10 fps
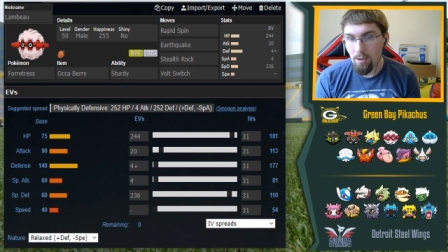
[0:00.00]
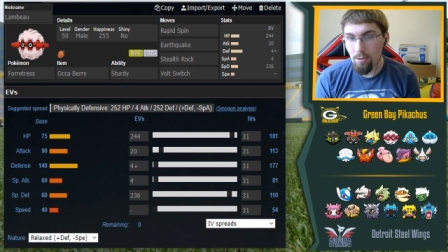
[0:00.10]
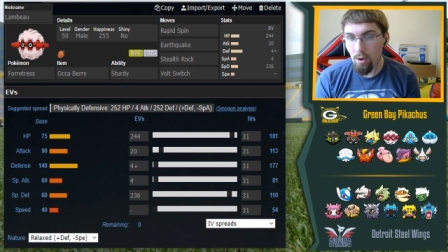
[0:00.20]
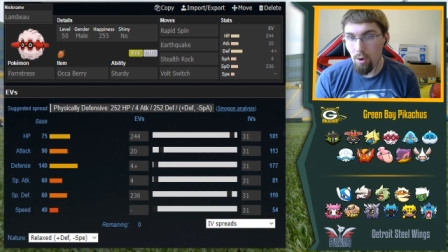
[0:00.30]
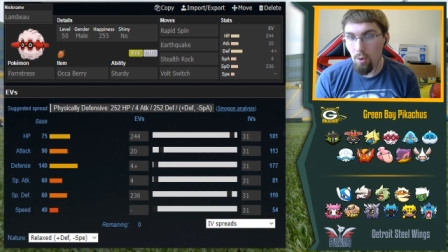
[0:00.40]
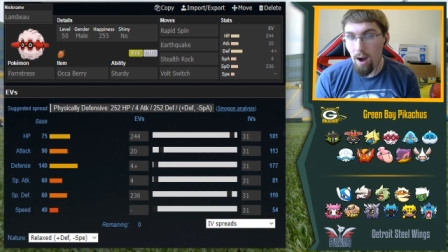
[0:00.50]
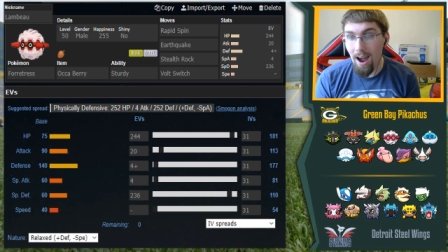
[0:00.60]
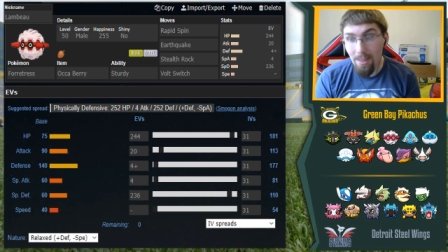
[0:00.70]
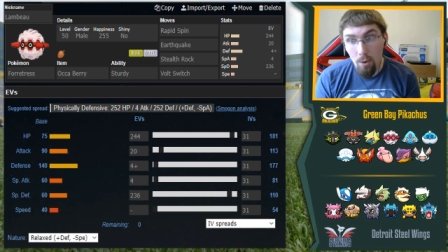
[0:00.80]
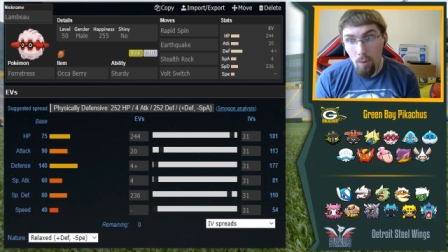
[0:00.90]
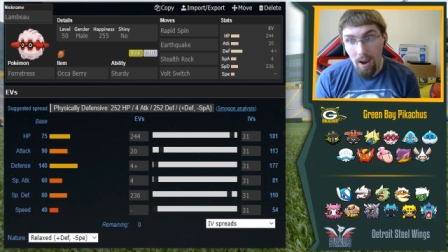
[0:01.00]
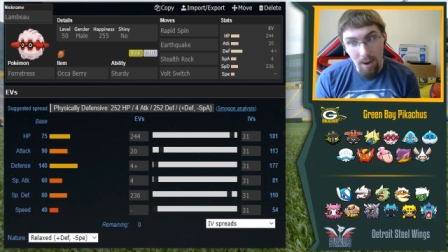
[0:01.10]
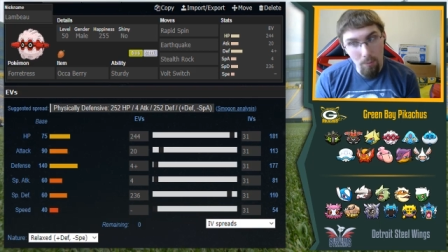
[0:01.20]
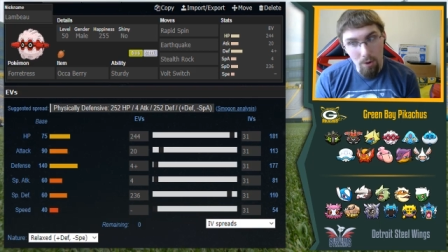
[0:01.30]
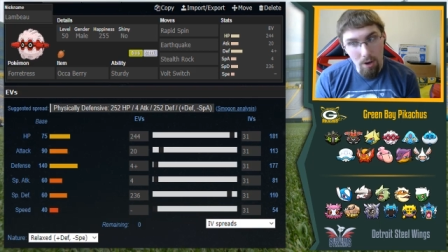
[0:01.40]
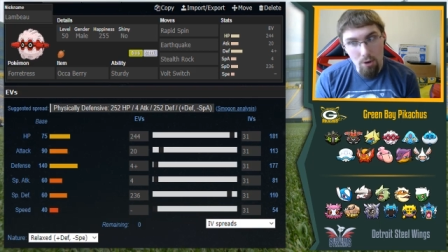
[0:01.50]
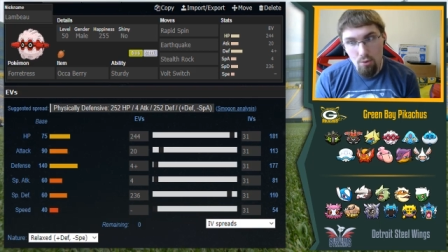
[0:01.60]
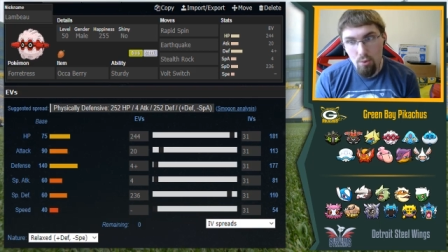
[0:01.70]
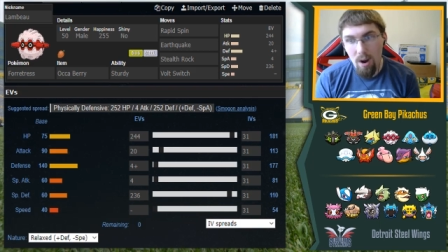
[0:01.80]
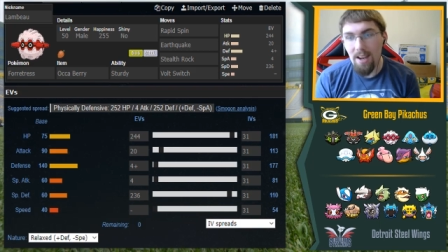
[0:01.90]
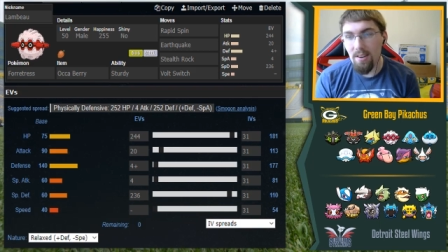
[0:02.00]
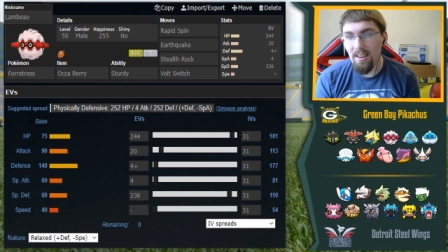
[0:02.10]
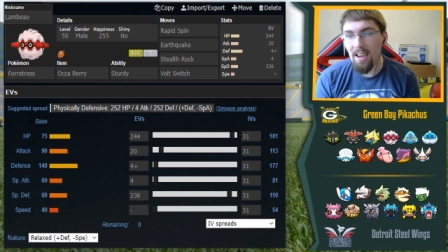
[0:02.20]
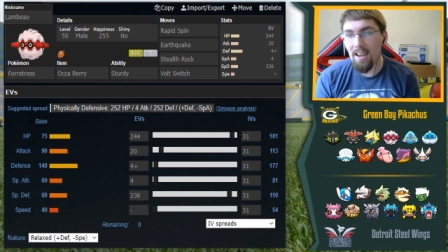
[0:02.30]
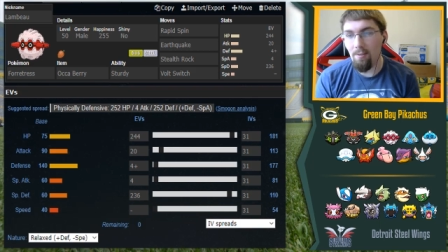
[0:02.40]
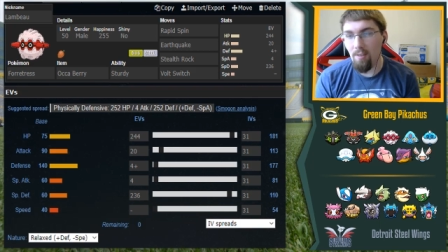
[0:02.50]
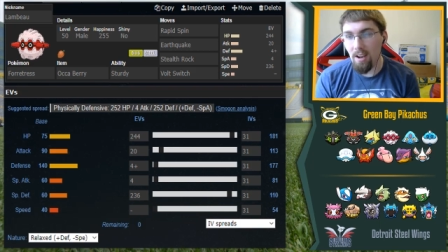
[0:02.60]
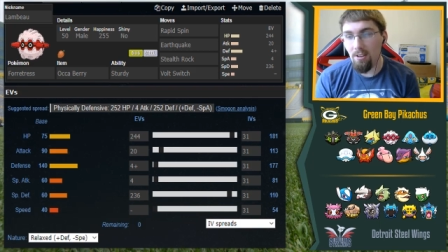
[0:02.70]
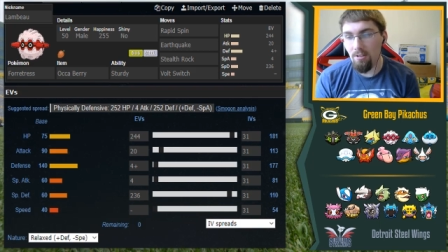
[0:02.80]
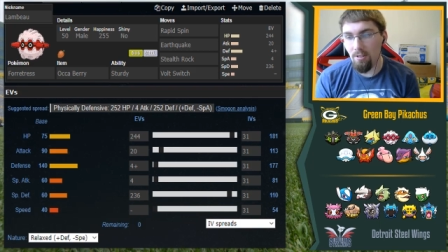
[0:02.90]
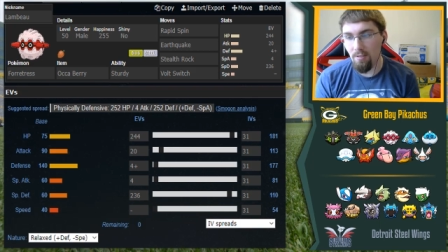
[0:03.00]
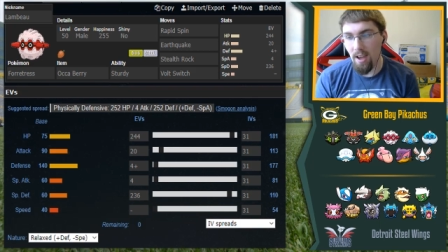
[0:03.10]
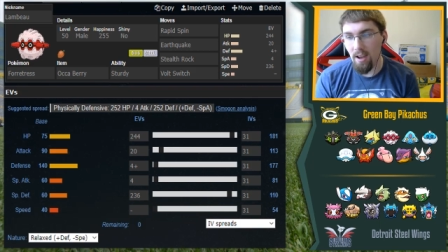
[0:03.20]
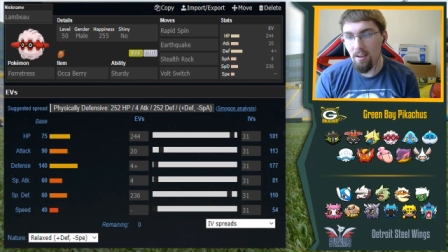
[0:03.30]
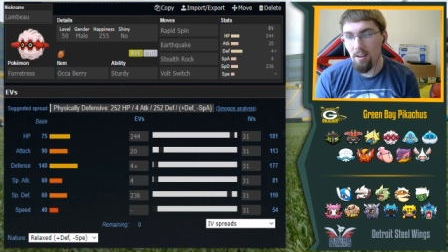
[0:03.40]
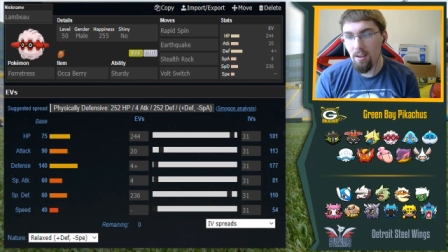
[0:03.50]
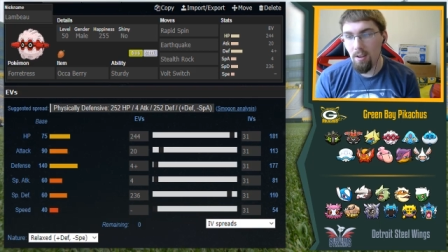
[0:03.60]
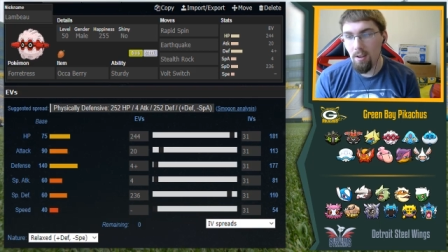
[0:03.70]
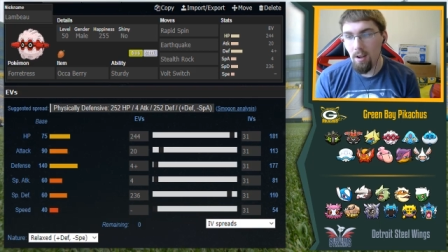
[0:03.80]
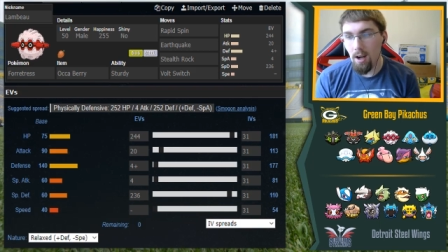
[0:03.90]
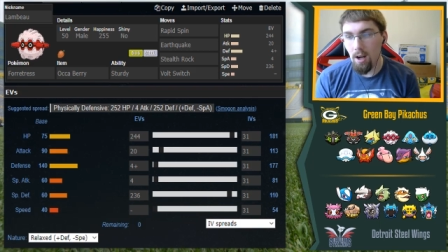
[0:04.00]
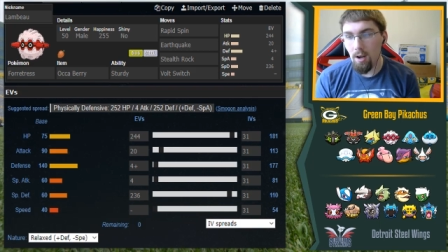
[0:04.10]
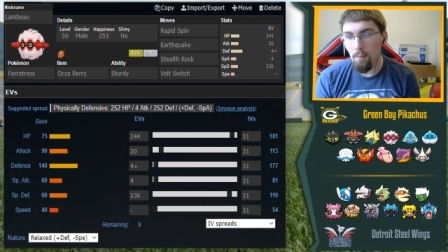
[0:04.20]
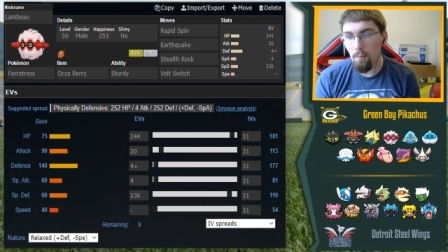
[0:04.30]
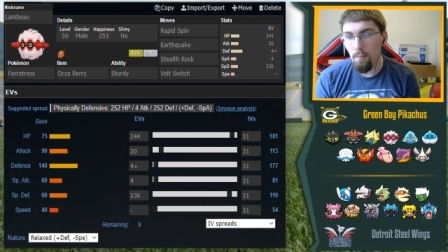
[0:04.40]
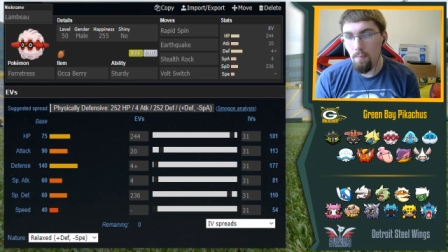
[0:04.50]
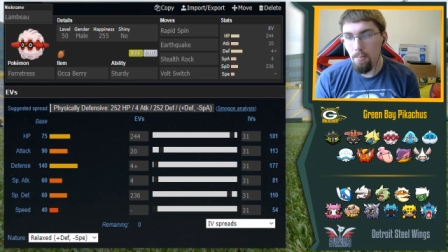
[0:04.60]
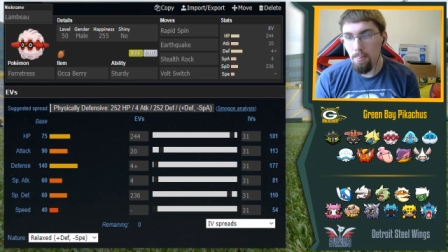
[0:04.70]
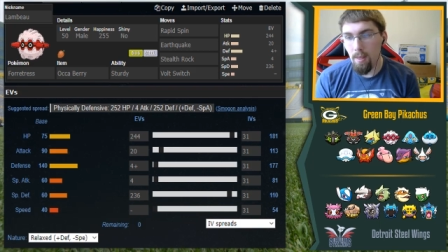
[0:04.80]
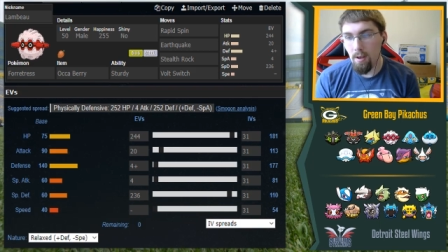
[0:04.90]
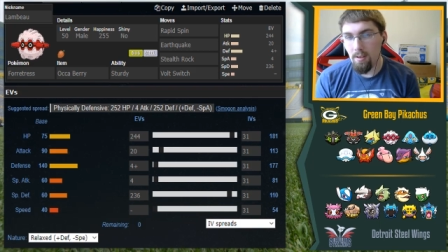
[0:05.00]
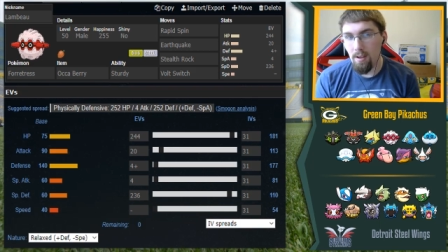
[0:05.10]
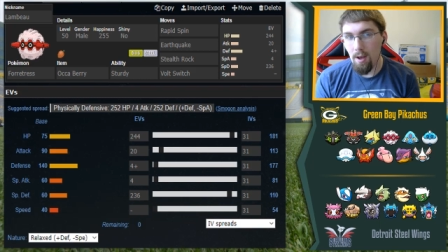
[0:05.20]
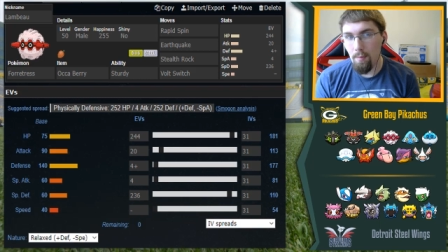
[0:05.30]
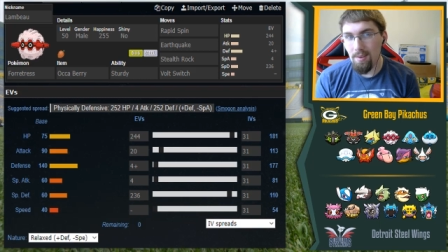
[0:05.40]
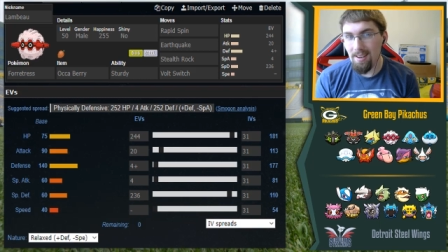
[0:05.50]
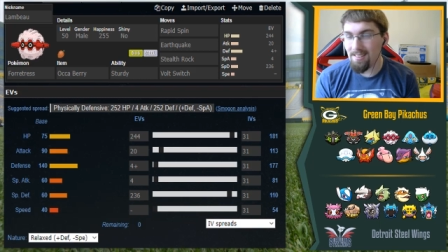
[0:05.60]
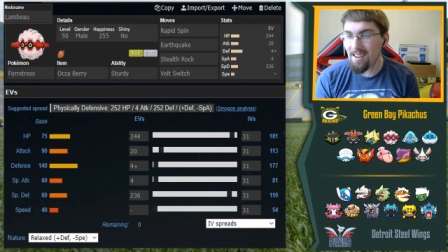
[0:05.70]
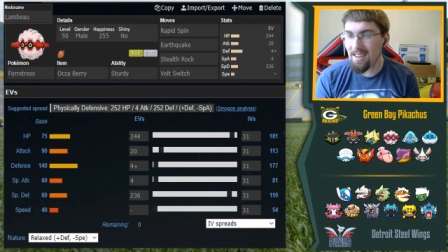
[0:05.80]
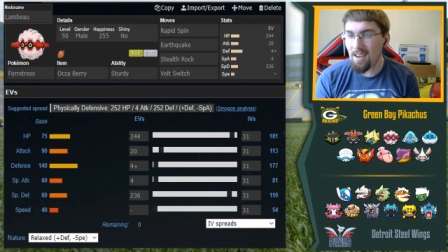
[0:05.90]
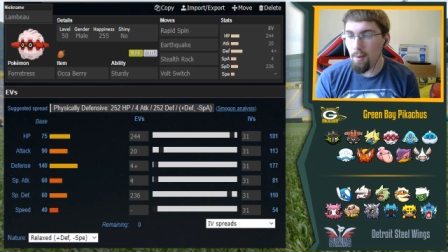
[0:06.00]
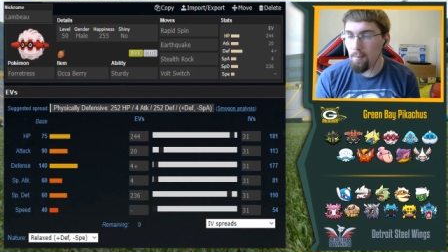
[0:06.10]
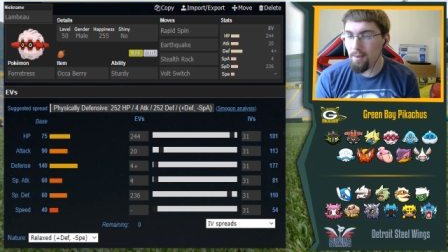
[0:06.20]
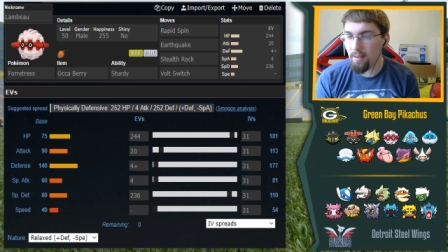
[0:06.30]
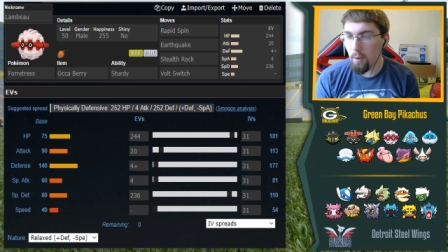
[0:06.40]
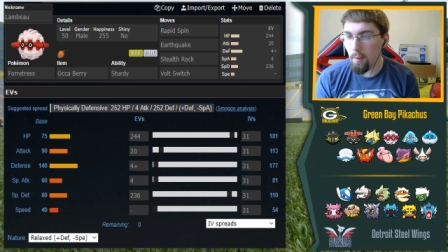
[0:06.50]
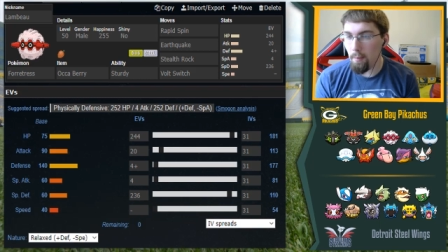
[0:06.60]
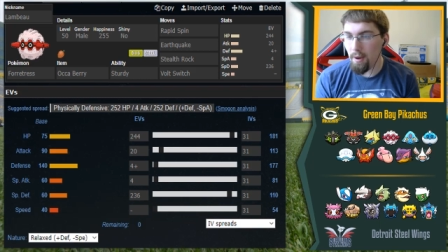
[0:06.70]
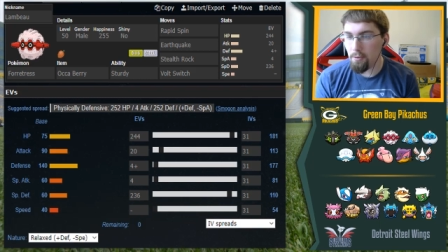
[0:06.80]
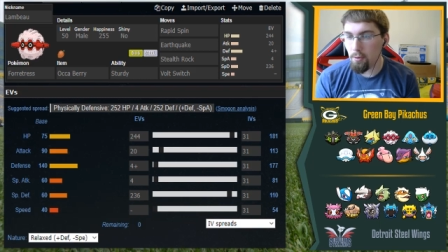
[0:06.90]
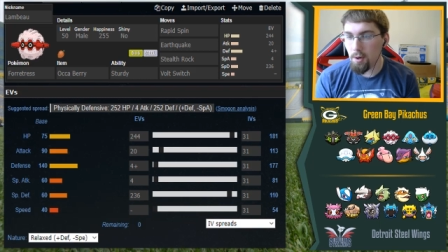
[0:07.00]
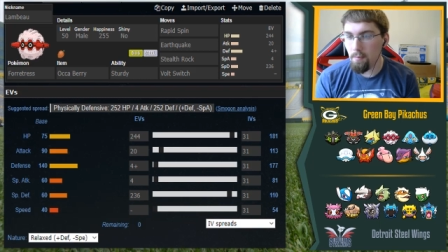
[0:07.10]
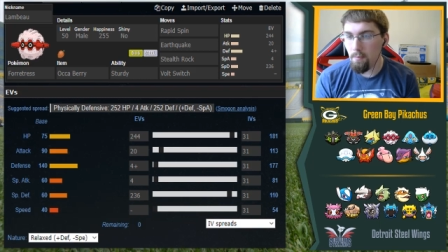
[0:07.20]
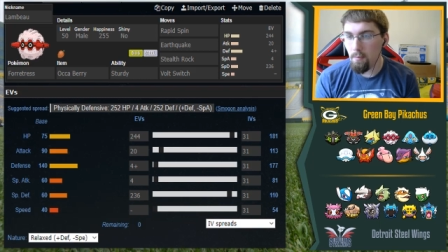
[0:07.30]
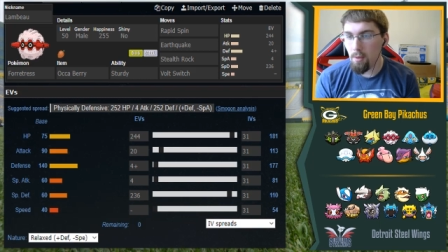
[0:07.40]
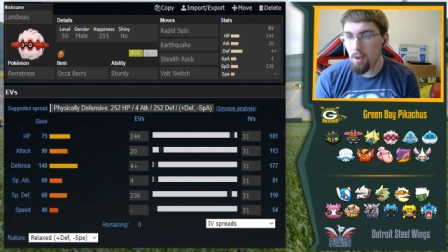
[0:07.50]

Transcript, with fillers: So either way, we're going to try to take advantage of that. Um, I mean, a Psychic might be a little bit better for him.